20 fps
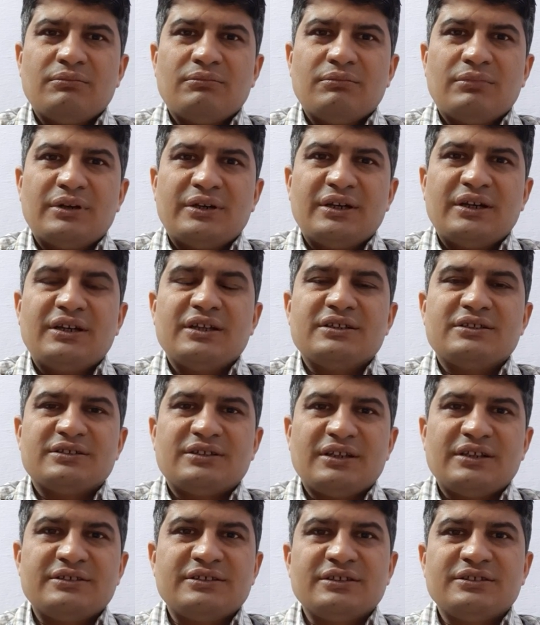but it is
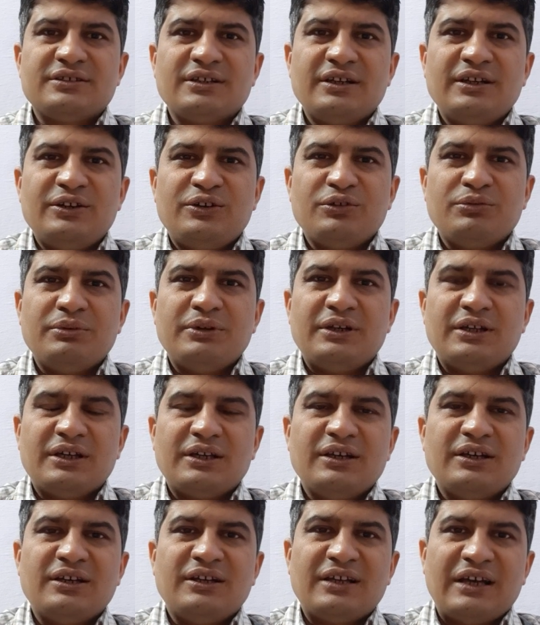necessary to be
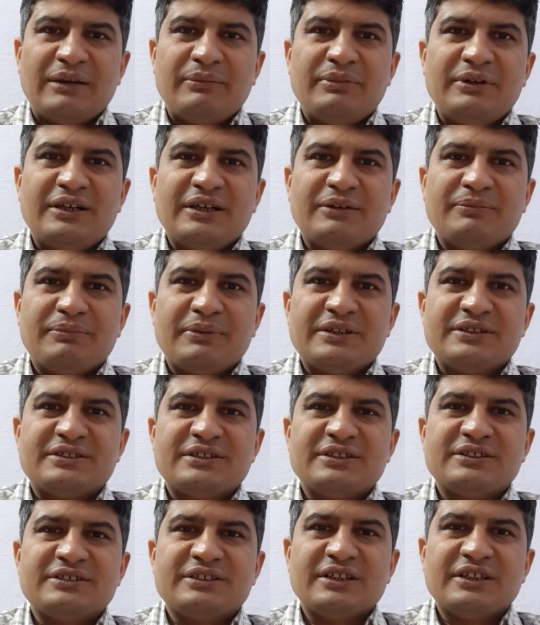done in diabetic
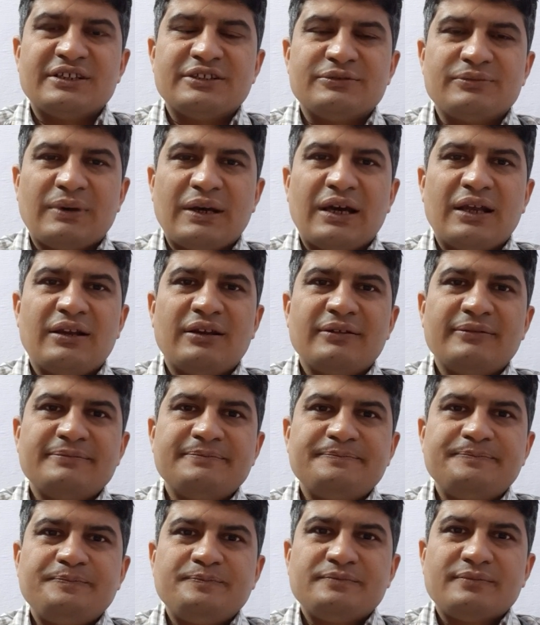patients as well.
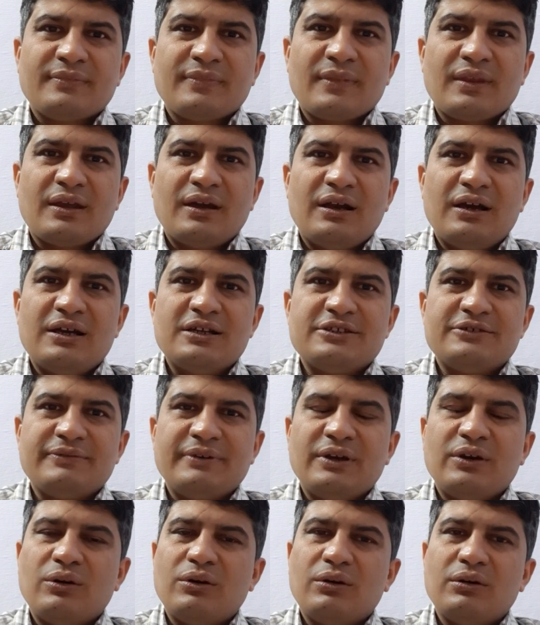As
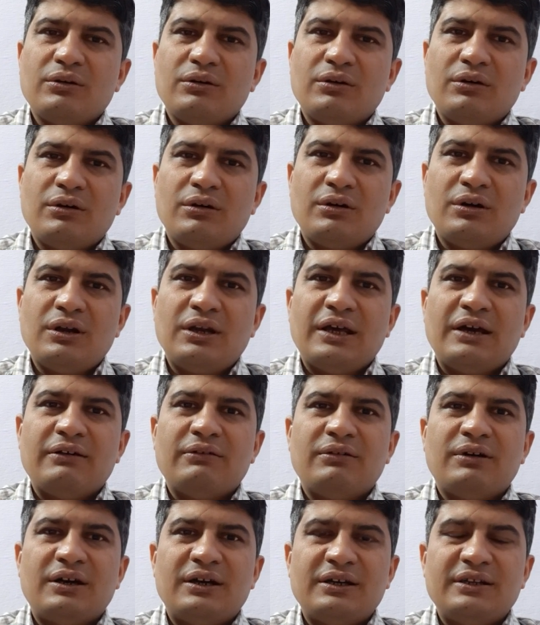we all
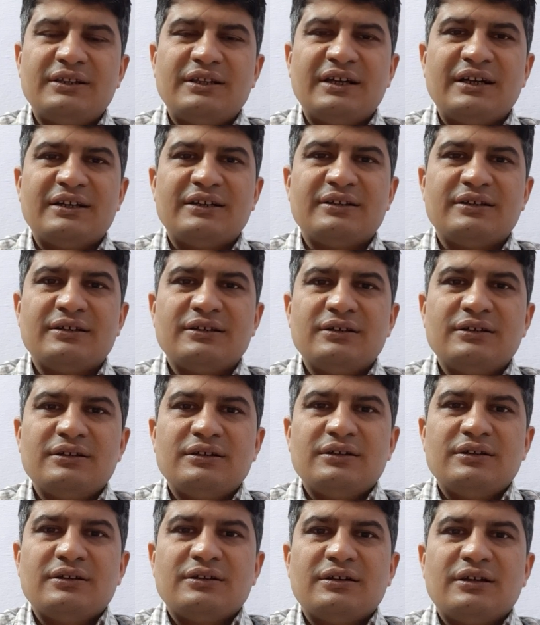have heard that
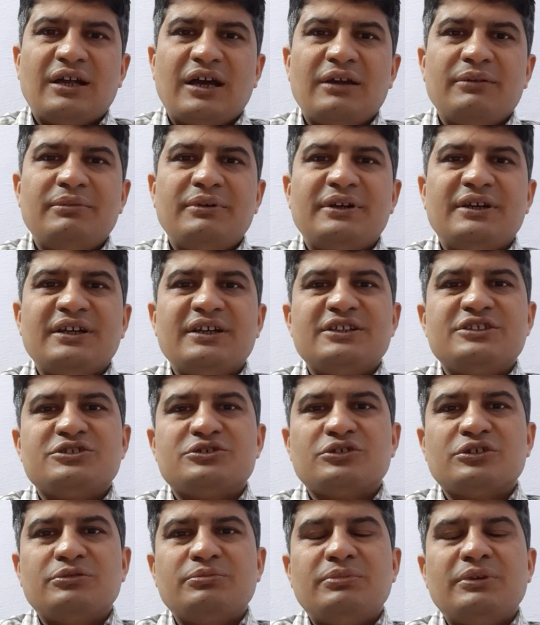diabetes
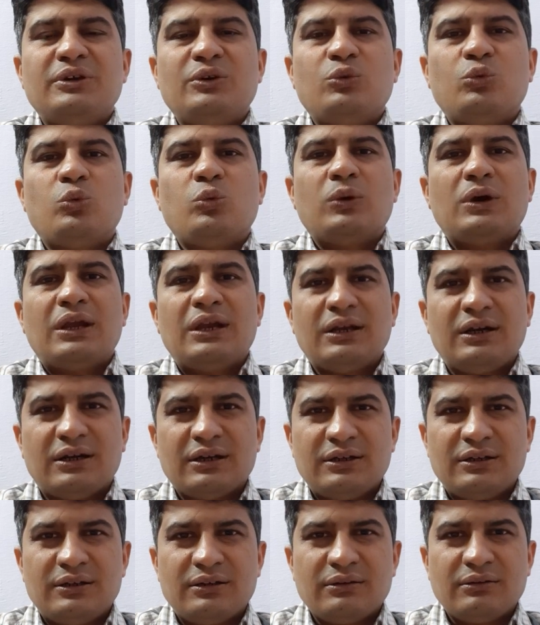should be well
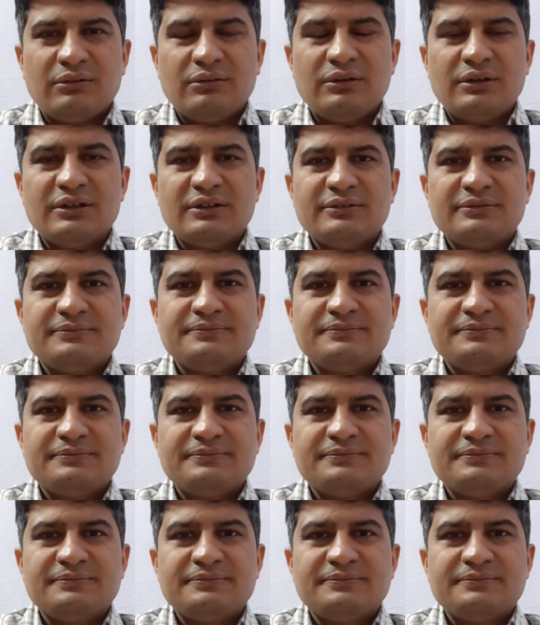controlled